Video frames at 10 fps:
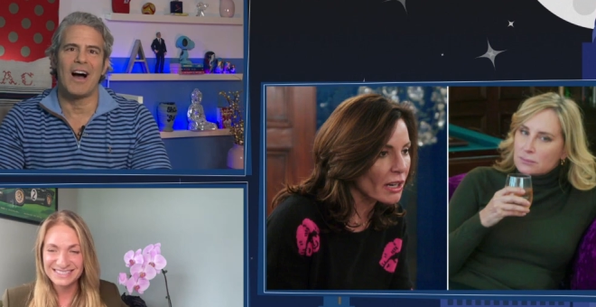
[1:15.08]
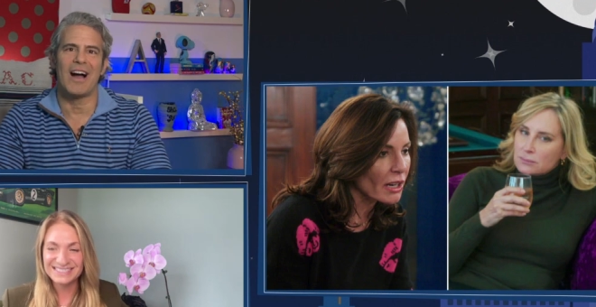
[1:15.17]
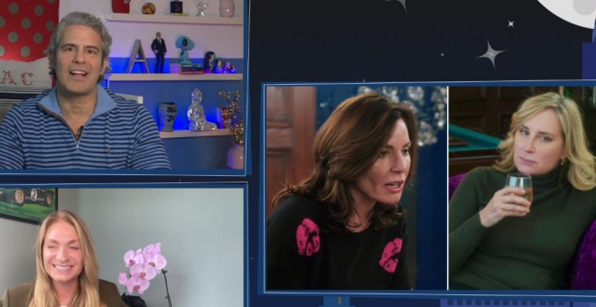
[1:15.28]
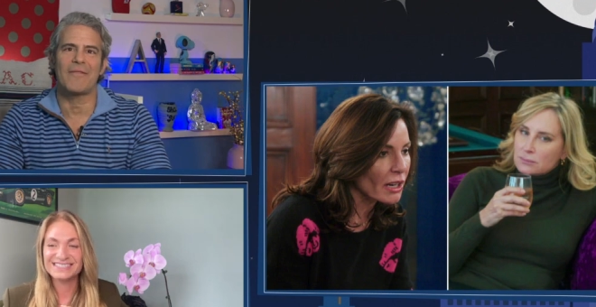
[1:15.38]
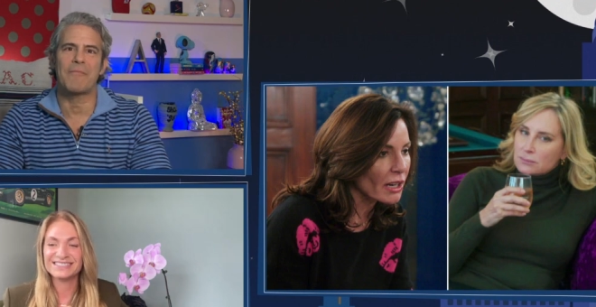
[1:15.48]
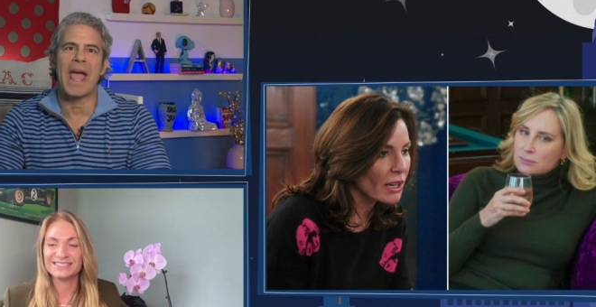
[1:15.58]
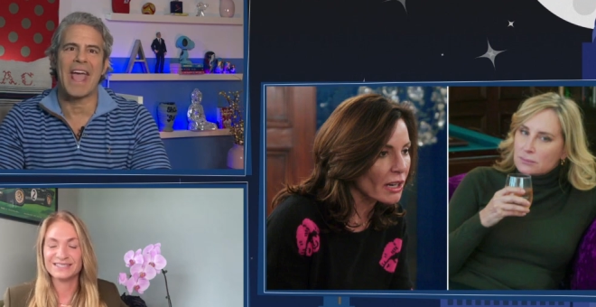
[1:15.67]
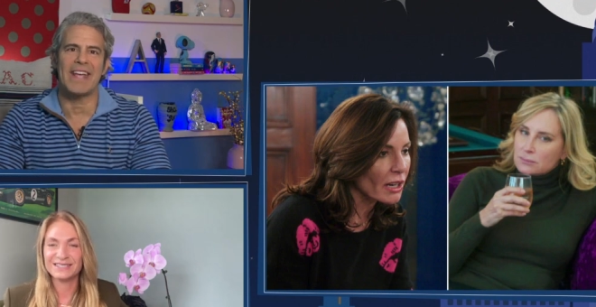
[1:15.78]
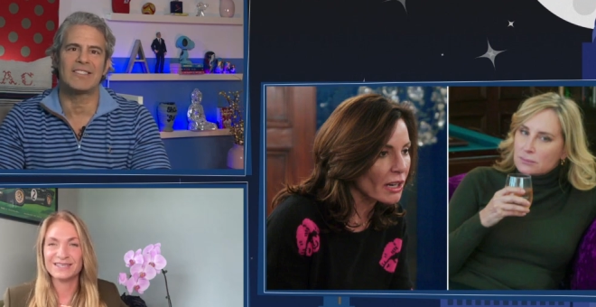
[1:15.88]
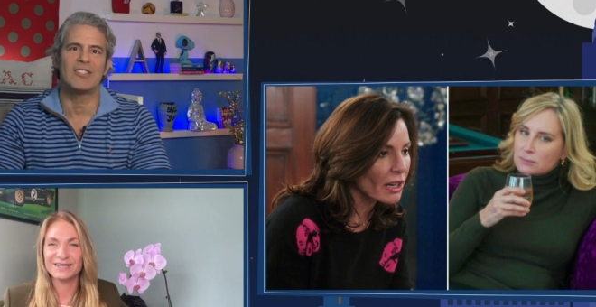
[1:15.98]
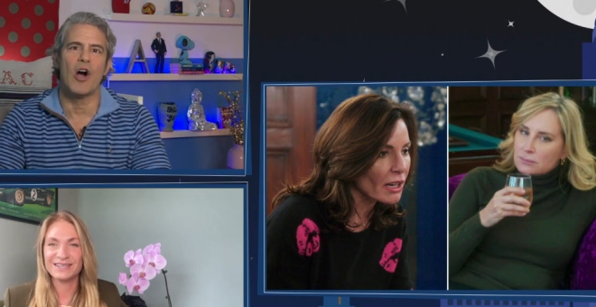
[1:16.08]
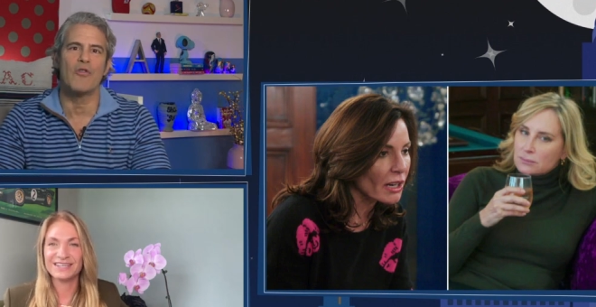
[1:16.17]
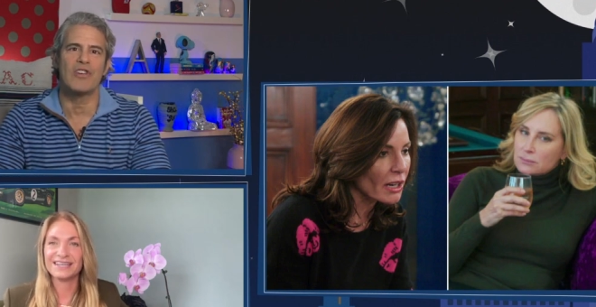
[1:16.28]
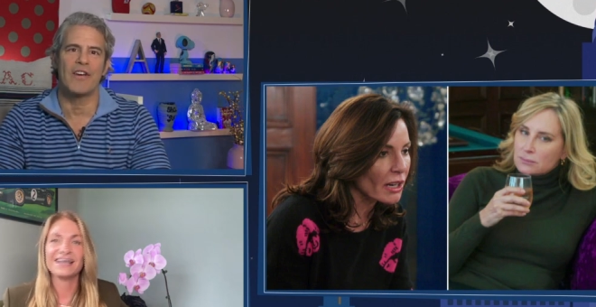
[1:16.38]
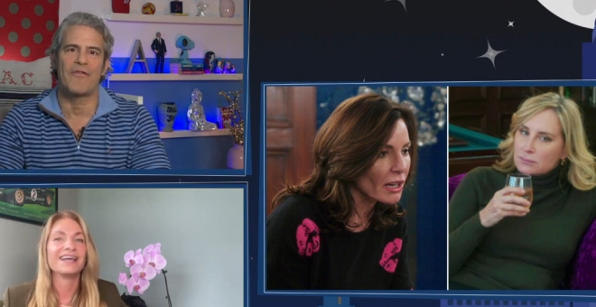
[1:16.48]
Speaker 1: uh, pay
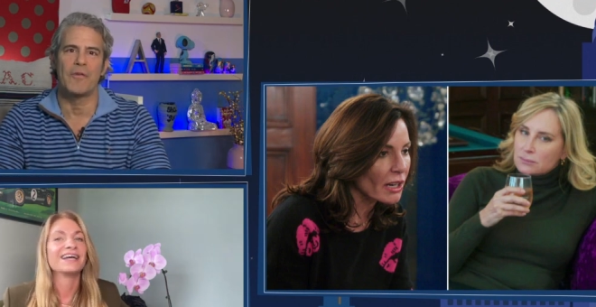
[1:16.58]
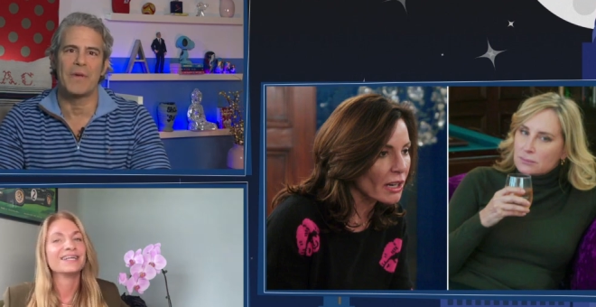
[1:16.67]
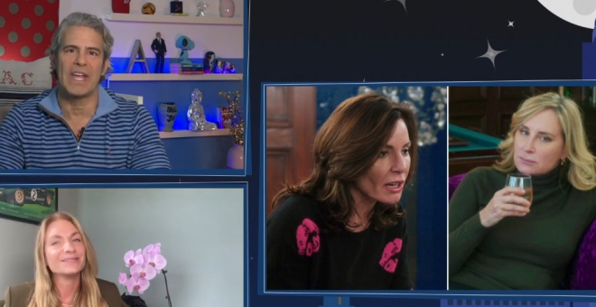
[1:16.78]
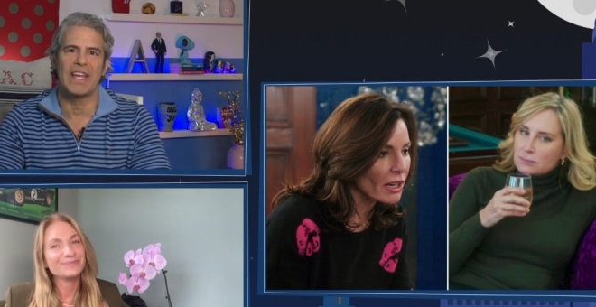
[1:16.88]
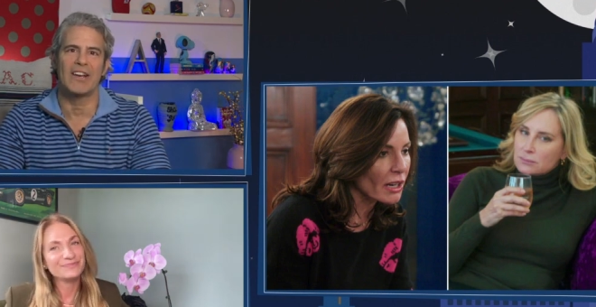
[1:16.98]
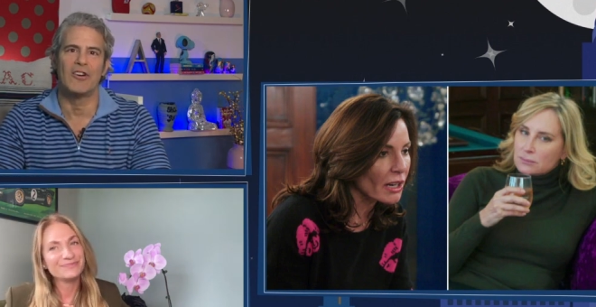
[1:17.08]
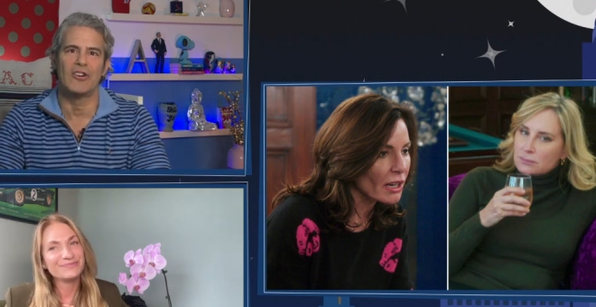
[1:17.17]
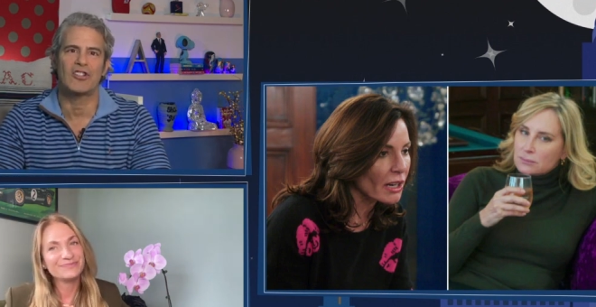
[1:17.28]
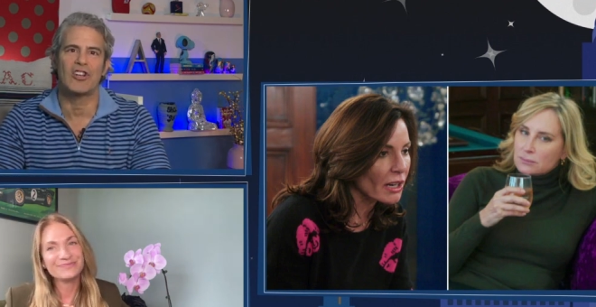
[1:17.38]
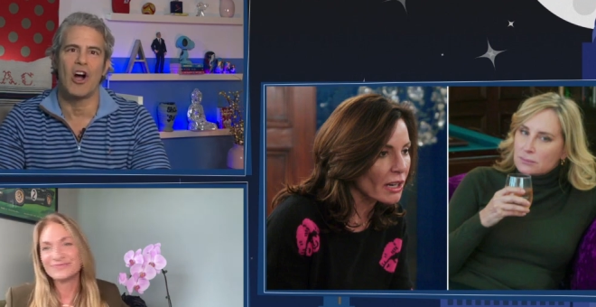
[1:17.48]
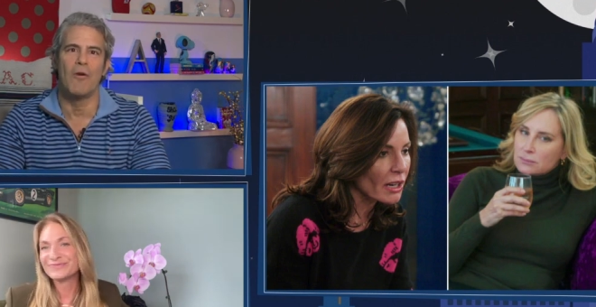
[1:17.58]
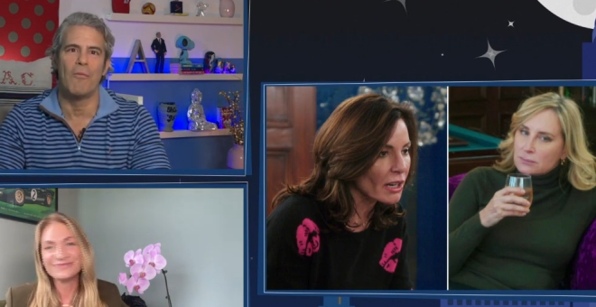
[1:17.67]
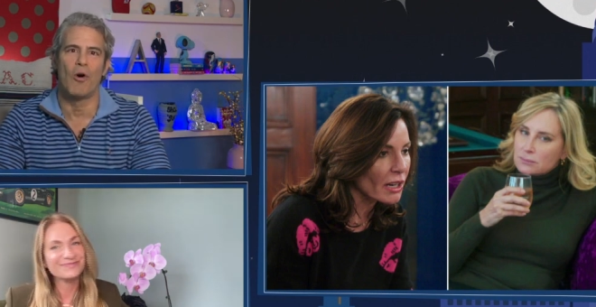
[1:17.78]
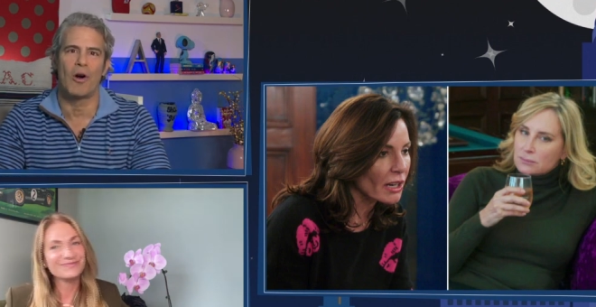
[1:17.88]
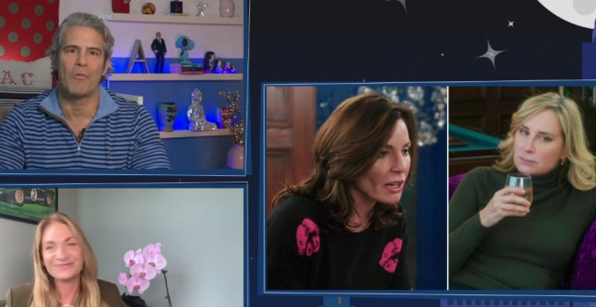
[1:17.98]
Sonja for being in her
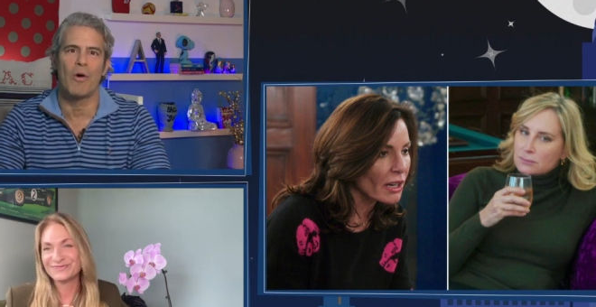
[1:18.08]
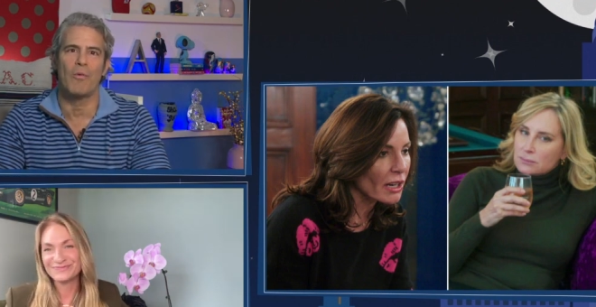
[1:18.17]
show more.